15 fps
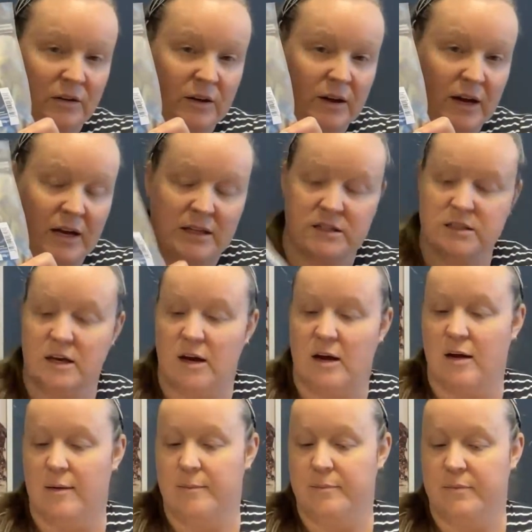get
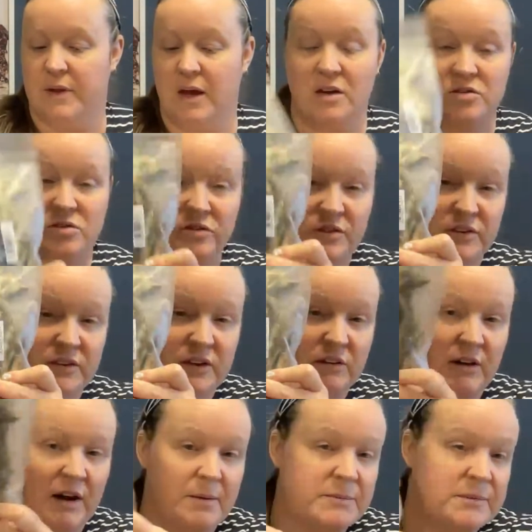150
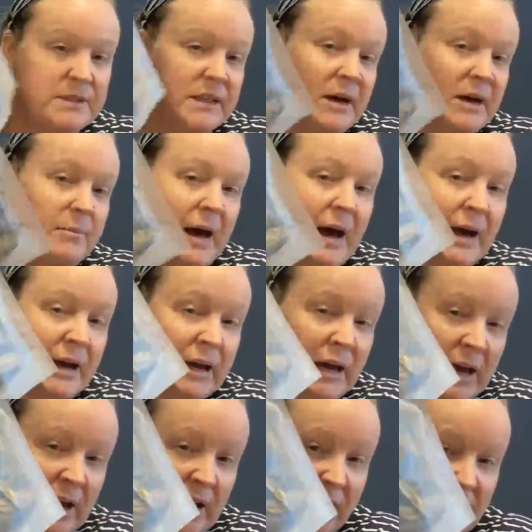grams in that bag,
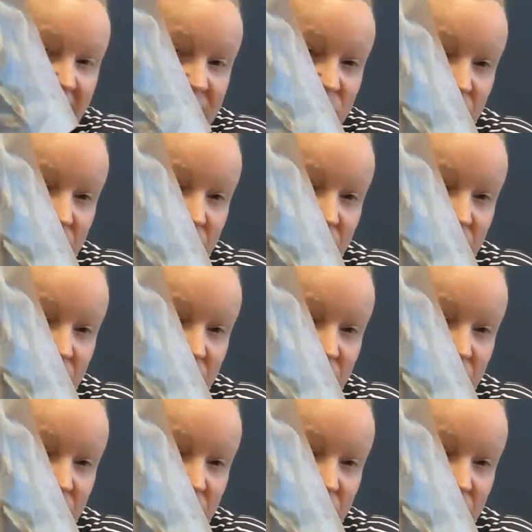and that's all